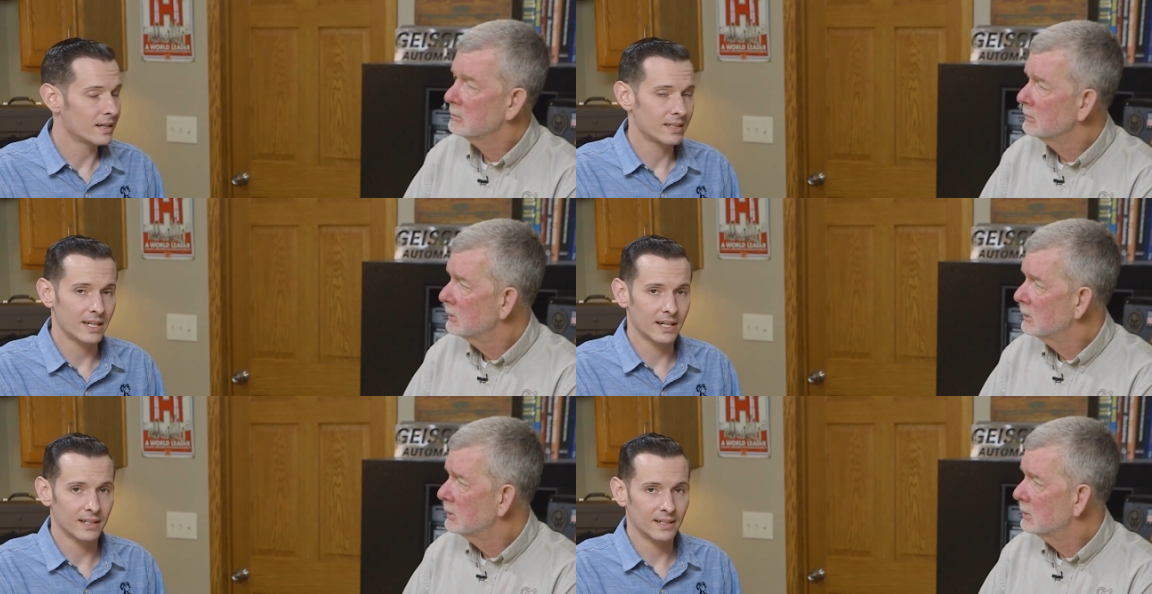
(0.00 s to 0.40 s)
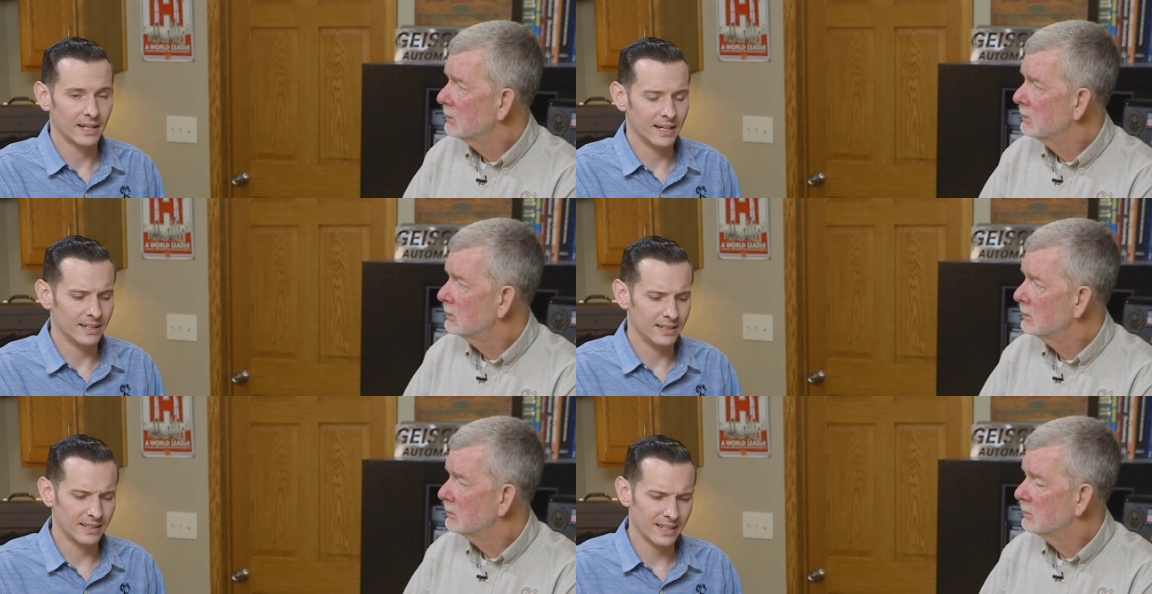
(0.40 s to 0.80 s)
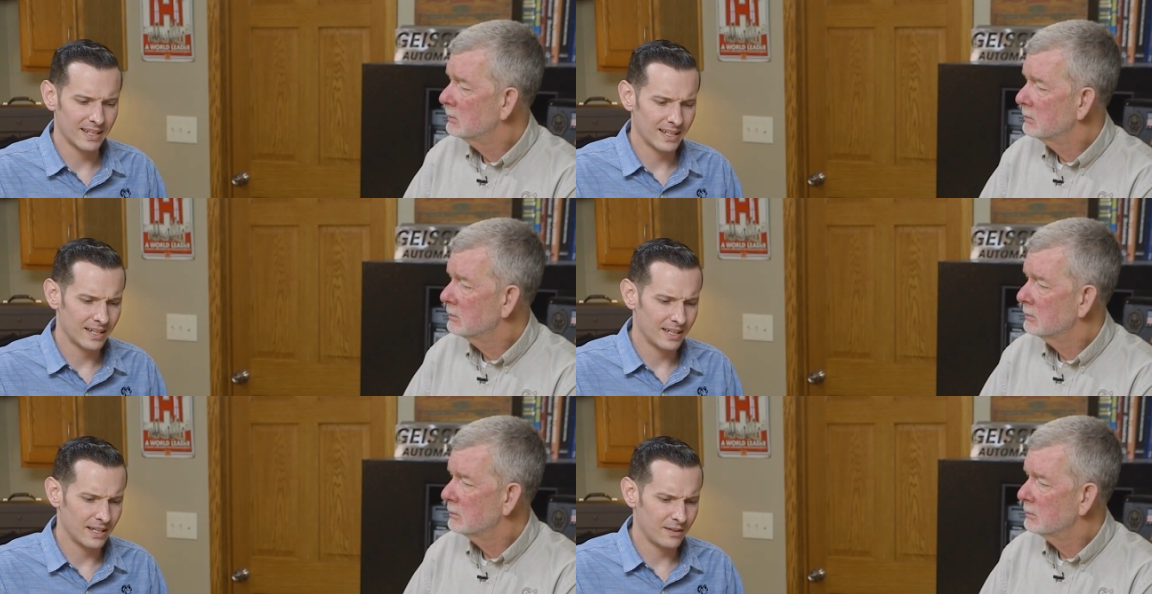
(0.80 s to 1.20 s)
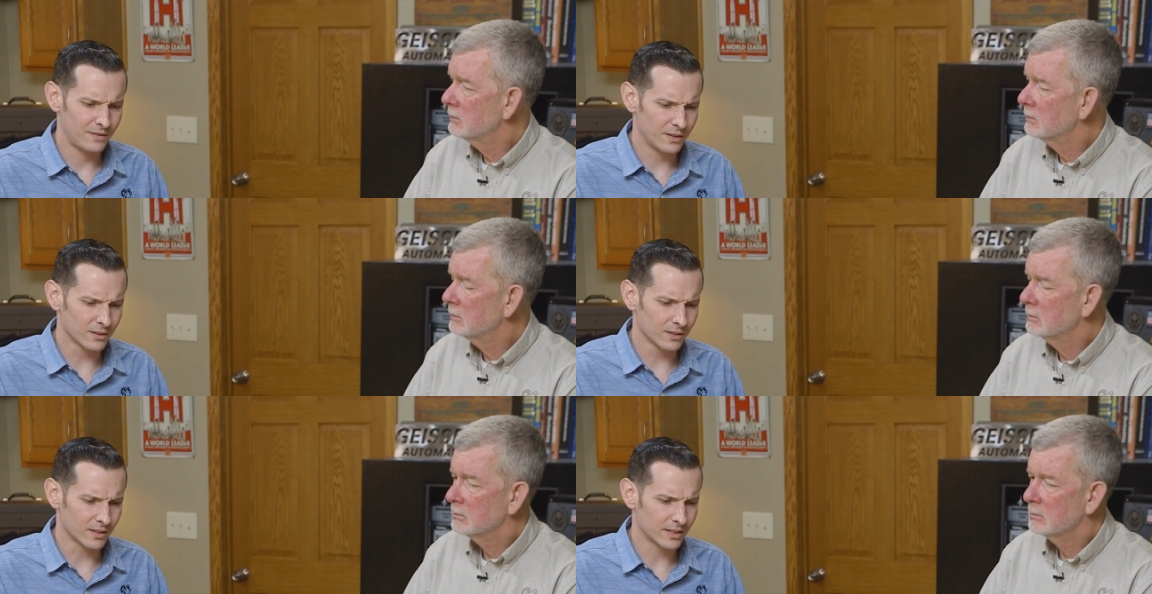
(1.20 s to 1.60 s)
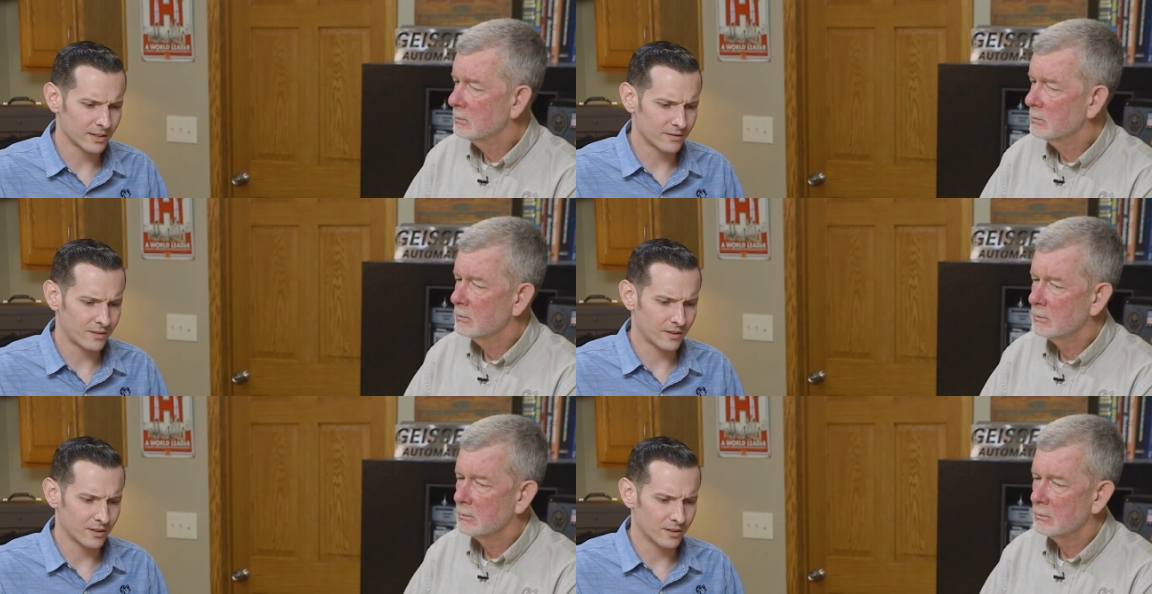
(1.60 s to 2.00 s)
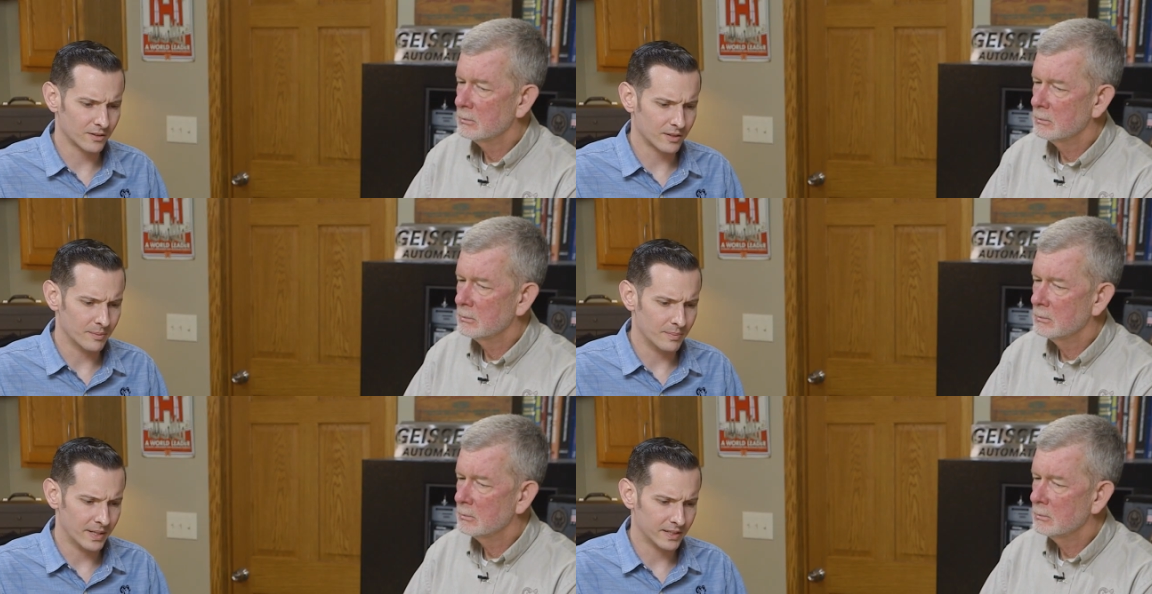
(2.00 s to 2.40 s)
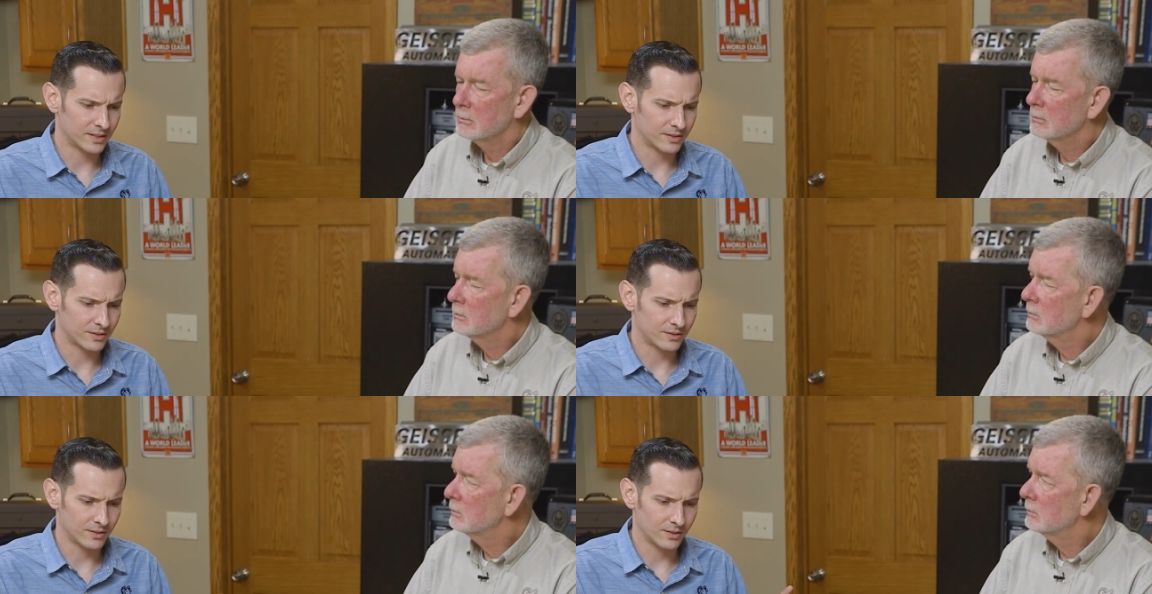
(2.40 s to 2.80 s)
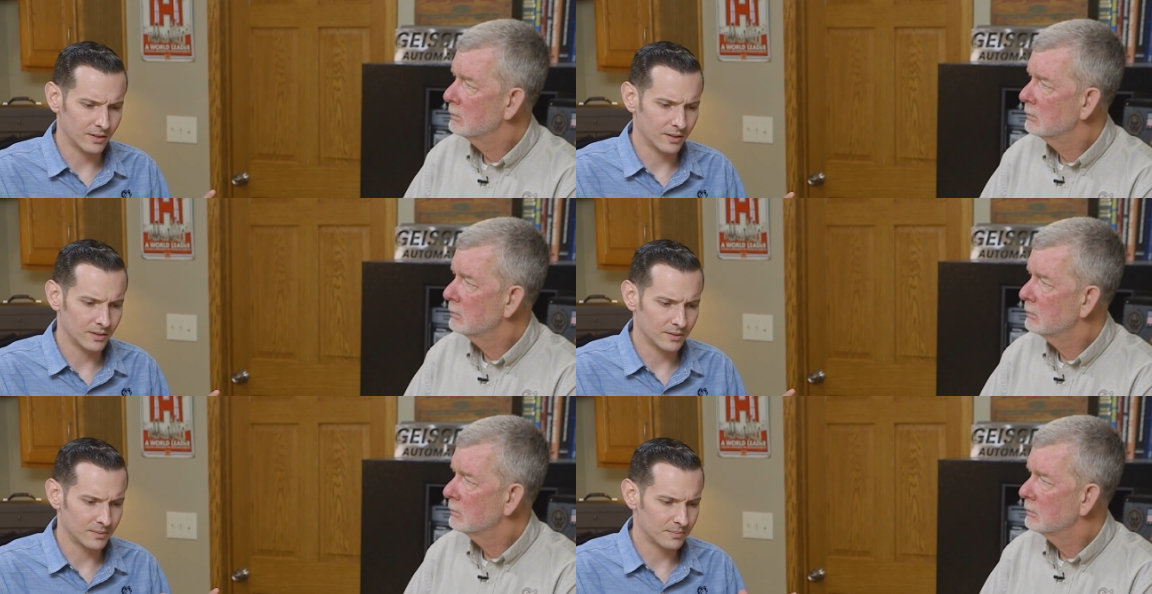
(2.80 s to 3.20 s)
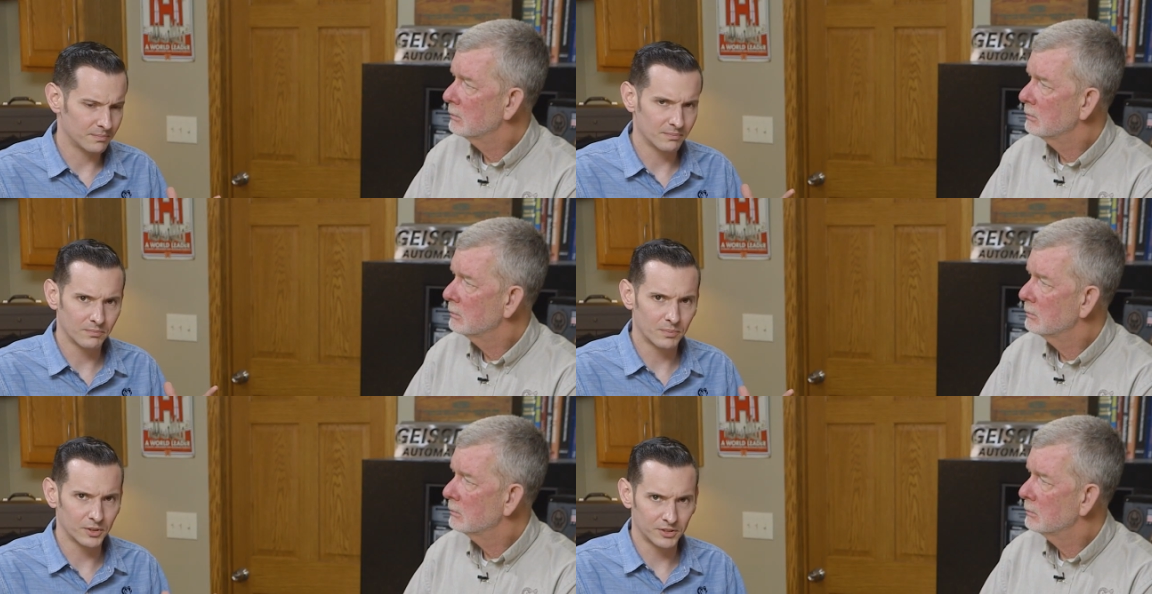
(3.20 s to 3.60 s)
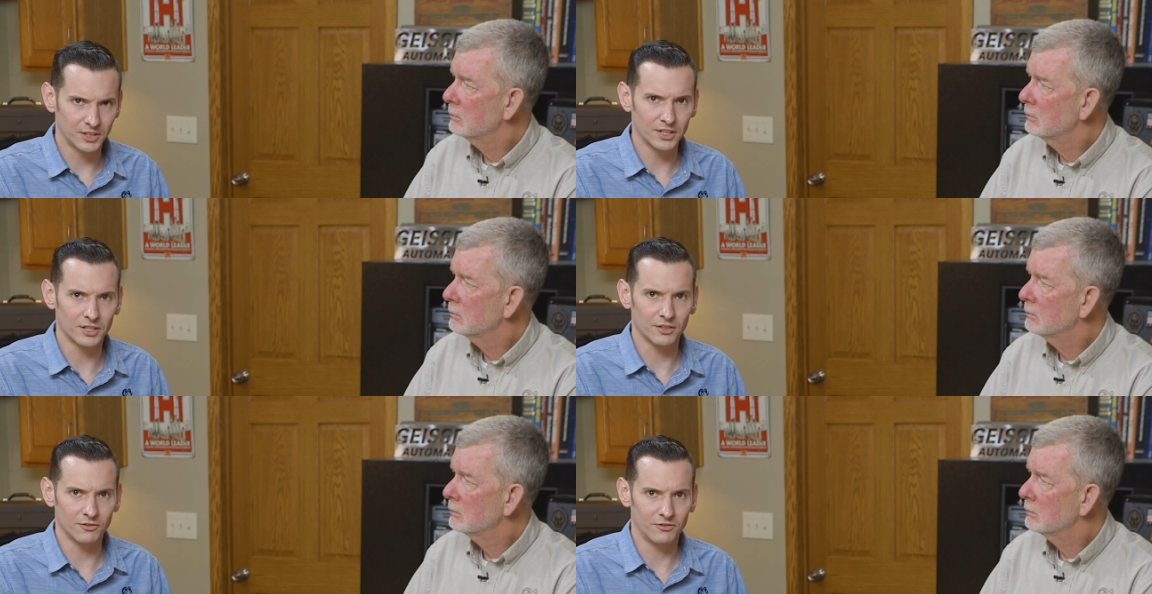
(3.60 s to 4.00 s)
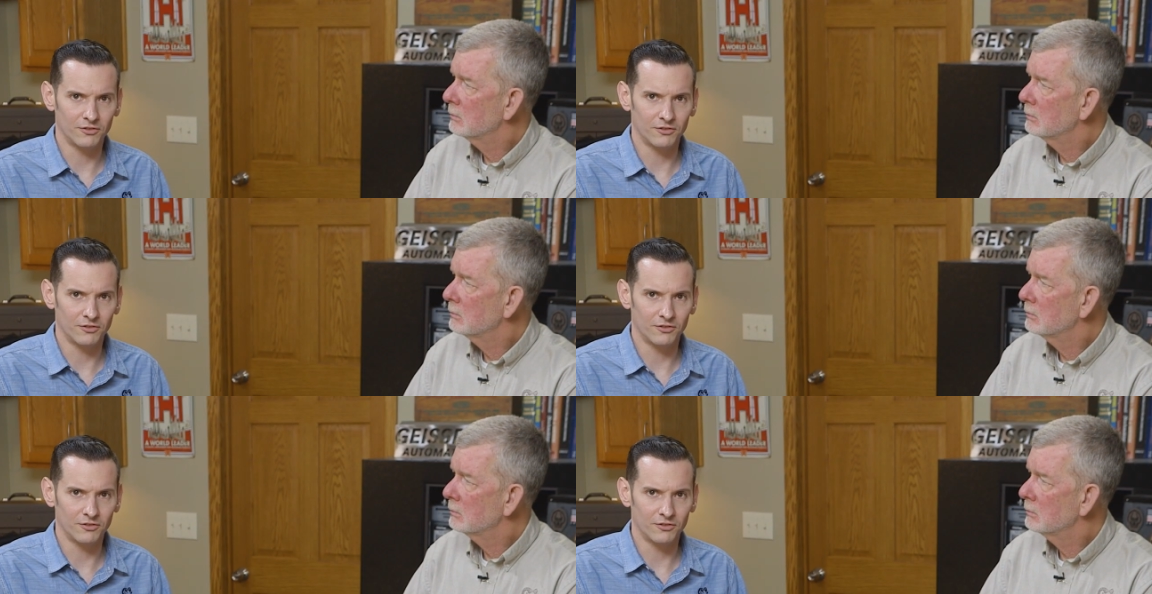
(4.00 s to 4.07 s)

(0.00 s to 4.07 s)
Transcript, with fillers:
Speaker 1: Yeah, and if you're looking for the best uh, precision